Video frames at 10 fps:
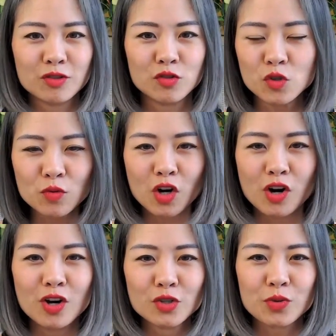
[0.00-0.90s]
Zoom
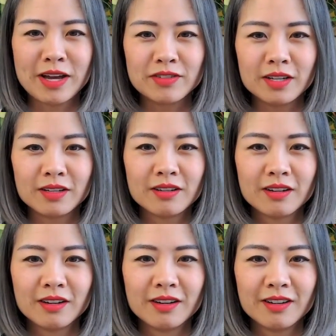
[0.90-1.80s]
calls where you have
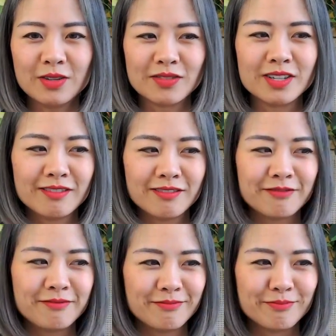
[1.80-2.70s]
to
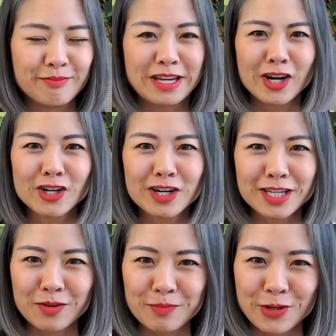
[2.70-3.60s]
make eye
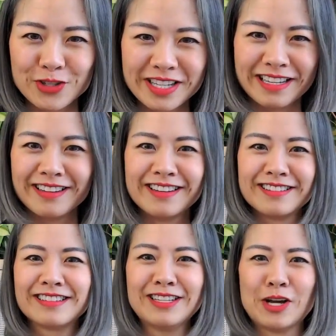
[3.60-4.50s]
contact with the person, and
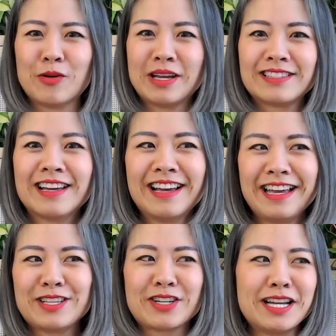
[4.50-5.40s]

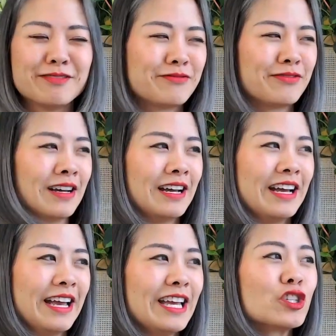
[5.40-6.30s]

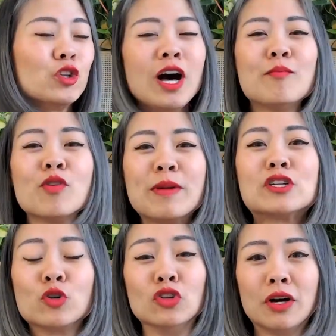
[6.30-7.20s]
it's a lot more
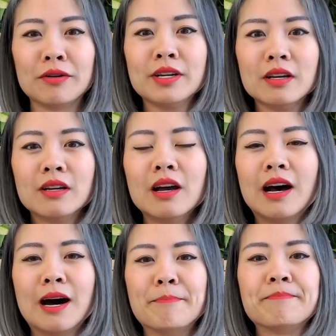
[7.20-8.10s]
mental load.
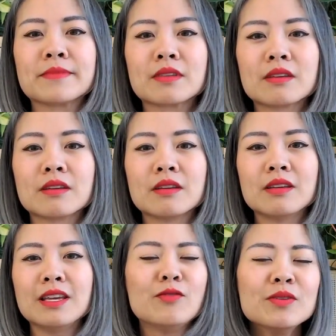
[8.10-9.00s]

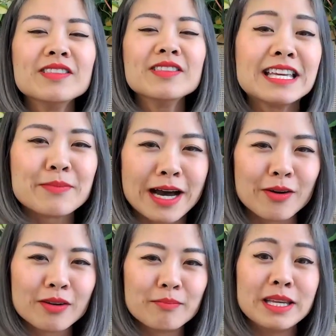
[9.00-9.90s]
If you even think
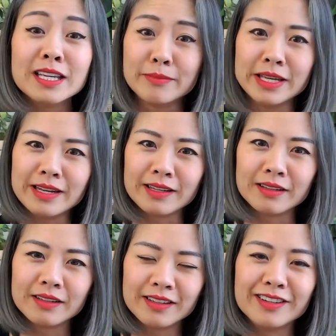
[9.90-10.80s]
about being in a meeting,
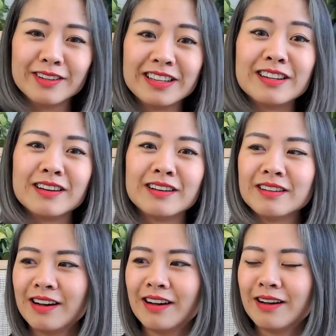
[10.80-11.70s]
in
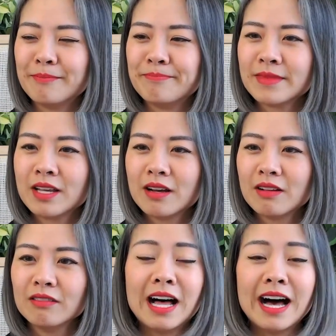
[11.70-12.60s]
a
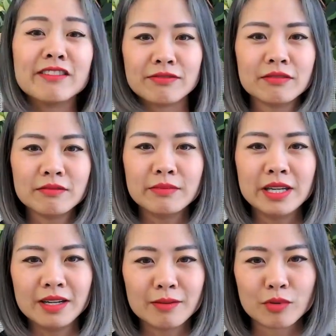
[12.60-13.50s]
live
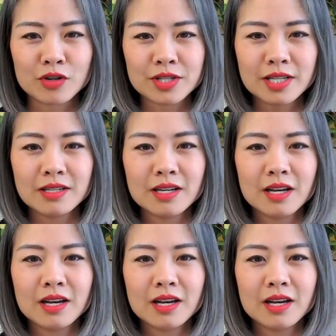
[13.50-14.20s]
meeting in person,